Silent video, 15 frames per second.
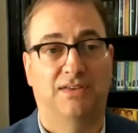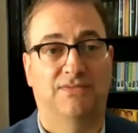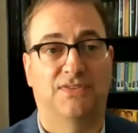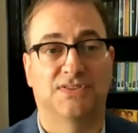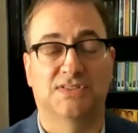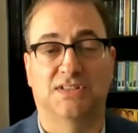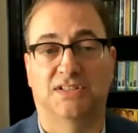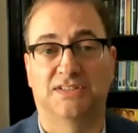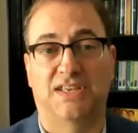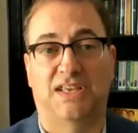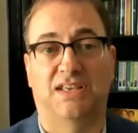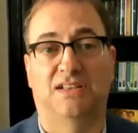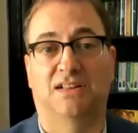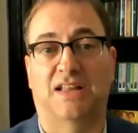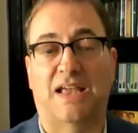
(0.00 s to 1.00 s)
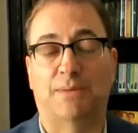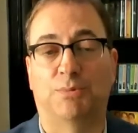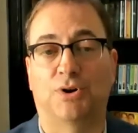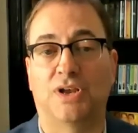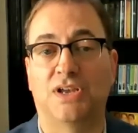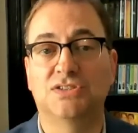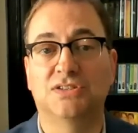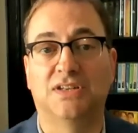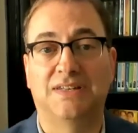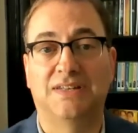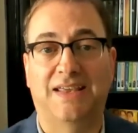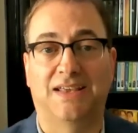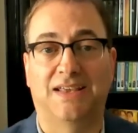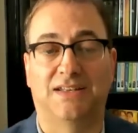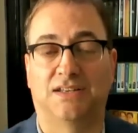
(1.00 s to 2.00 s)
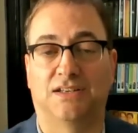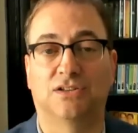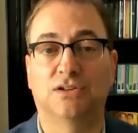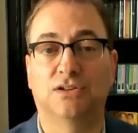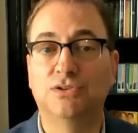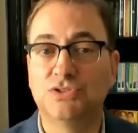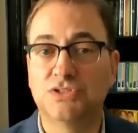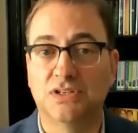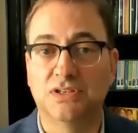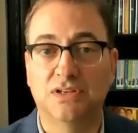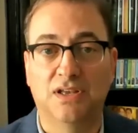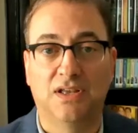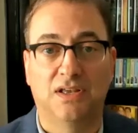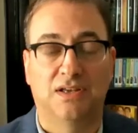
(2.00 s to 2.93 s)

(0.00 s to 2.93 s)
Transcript: facilitate collaboration and inclusion,